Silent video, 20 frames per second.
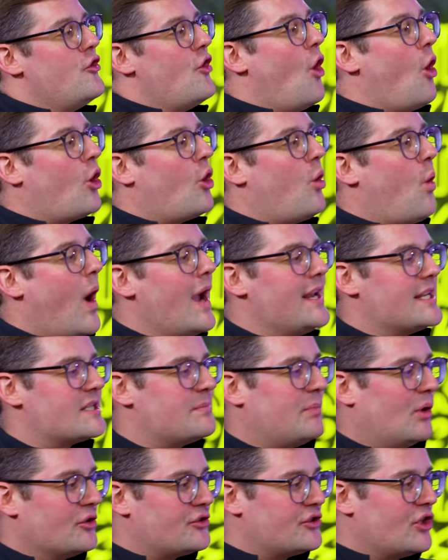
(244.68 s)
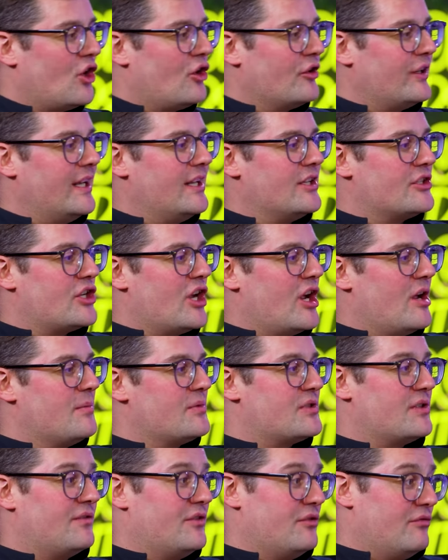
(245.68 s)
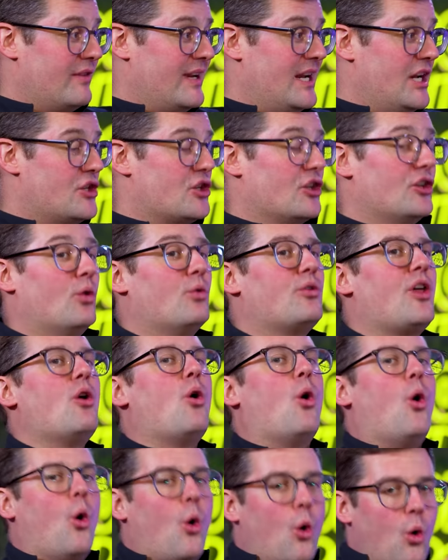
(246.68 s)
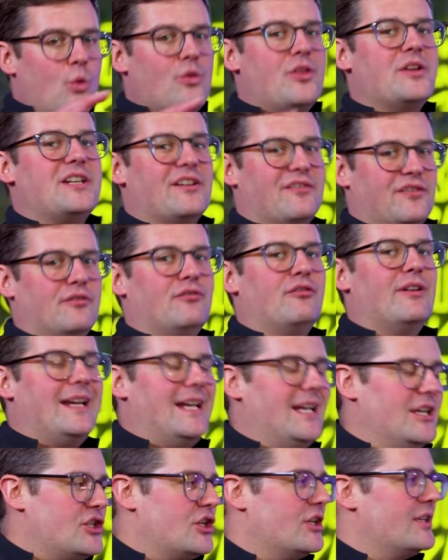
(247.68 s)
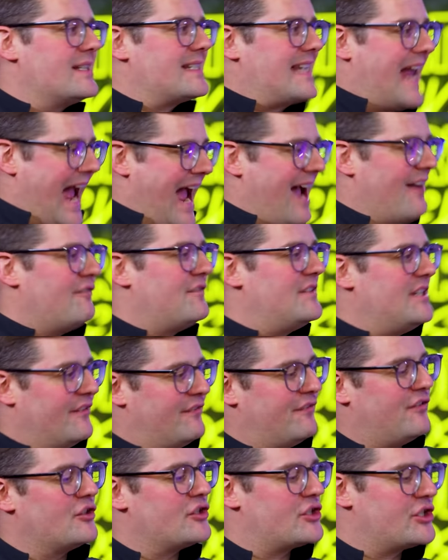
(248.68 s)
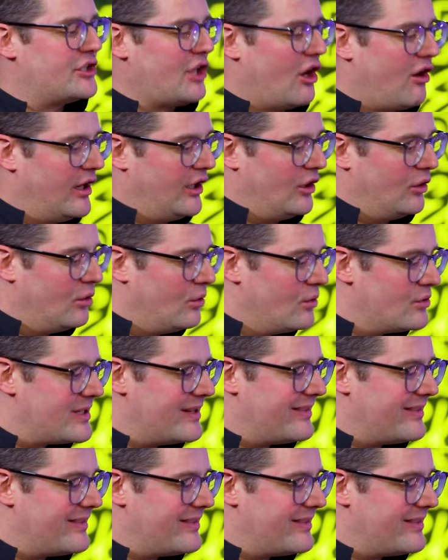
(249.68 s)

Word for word: Not quite spot on in terms of the region, although all the different regions have different styles.